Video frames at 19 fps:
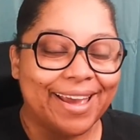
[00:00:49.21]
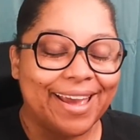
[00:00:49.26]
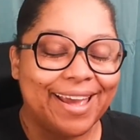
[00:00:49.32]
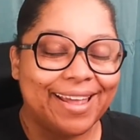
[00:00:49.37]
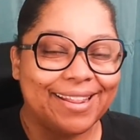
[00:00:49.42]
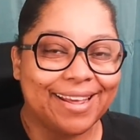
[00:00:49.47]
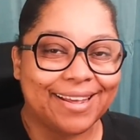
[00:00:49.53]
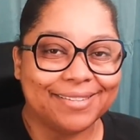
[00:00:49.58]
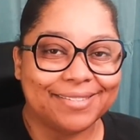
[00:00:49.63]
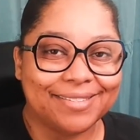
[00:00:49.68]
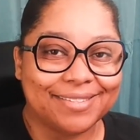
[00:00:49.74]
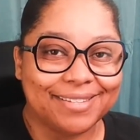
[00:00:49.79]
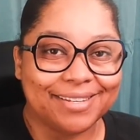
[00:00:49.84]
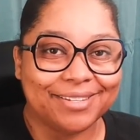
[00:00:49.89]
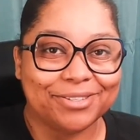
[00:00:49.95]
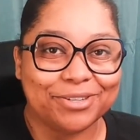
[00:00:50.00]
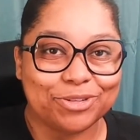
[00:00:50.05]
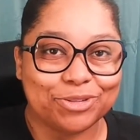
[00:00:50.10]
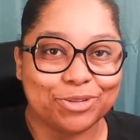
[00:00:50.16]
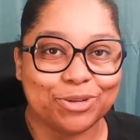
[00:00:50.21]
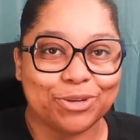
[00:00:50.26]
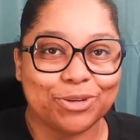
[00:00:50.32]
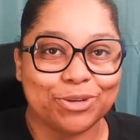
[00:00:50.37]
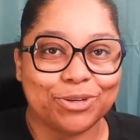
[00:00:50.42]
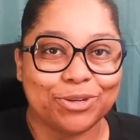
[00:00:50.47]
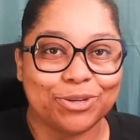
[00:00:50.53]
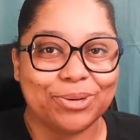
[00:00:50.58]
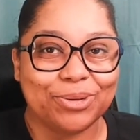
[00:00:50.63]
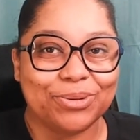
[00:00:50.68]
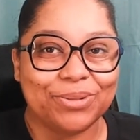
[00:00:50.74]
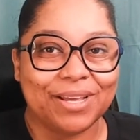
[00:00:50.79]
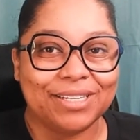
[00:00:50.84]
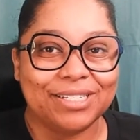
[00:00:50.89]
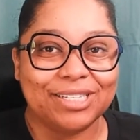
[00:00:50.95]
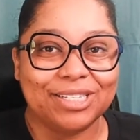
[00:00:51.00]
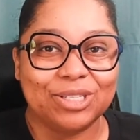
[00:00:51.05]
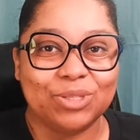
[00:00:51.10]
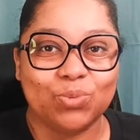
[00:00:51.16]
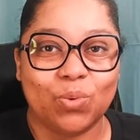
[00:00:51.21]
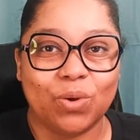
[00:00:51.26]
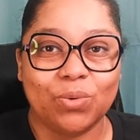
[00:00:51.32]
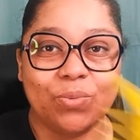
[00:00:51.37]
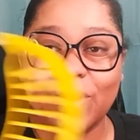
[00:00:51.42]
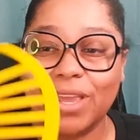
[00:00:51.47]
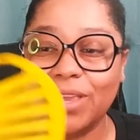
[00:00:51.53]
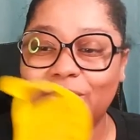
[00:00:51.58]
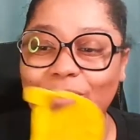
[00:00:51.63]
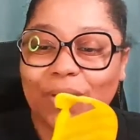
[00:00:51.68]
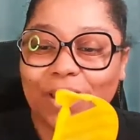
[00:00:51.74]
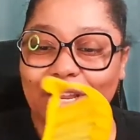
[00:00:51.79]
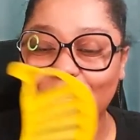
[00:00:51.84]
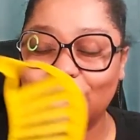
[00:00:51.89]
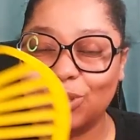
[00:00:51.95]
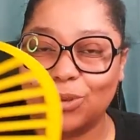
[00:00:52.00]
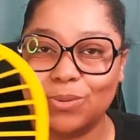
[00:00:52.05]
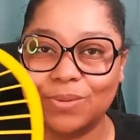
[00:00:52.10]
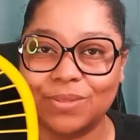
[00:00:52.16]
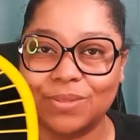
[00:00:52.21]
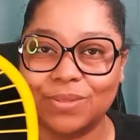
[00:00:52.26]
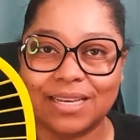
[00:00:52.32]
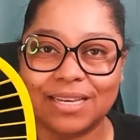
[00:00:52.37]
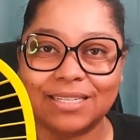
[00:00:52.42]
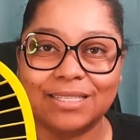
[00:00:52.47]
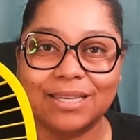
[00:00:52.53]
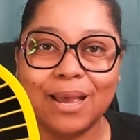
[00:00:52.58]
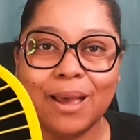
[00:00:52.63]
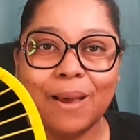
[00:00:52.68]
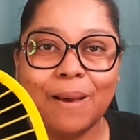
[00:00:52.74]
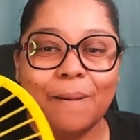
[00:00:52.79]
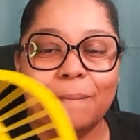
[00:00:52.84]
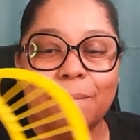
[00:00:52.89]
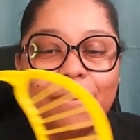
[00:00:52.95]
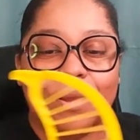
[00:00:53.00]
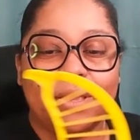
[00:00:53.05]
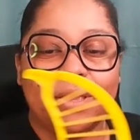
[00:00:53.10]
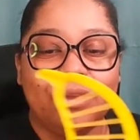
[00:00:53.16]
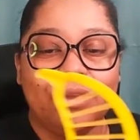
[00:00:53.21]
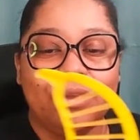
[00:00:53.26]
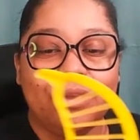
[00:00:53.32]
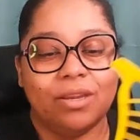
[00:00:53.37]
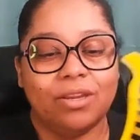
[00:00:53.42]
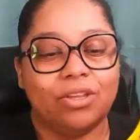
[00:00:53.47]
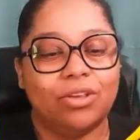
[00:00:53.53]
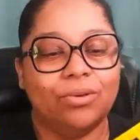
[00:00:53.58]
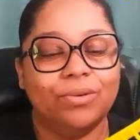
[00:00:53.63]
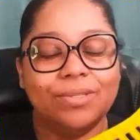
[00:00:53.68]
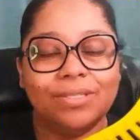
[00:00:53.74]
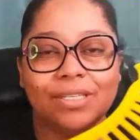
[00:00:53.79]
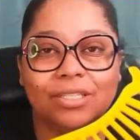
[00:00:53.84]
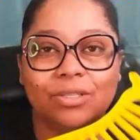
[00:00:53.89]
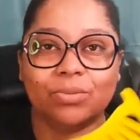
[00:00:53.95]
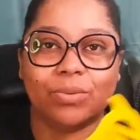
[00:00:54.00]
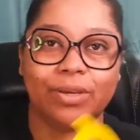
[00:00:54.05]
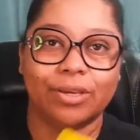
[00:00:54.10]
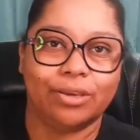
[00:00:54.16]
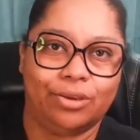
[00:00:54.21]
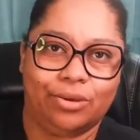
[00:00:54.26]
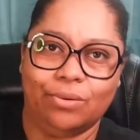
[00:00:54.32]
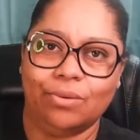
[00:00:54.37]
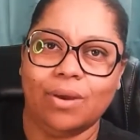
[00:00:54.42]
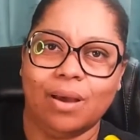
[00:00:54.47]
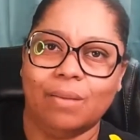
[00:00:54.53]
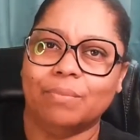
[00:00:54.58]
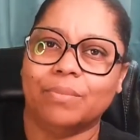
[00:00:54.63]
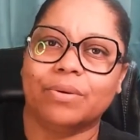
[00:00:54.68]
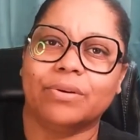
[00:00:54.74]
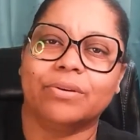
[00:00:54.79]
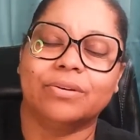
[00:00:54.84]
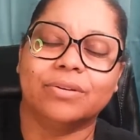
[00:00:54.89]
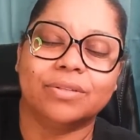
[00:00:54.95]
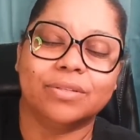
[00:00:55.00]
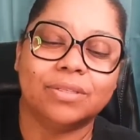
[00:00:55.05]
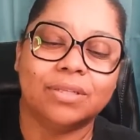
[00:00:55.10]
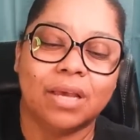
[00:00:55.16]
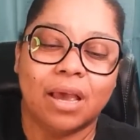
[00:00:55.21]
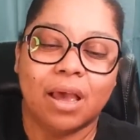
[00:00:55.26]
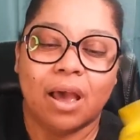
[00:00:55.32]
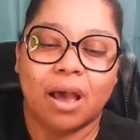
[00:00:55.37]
And that's their dessert. So that's just one way you can use this. But you can use this with cucumbers.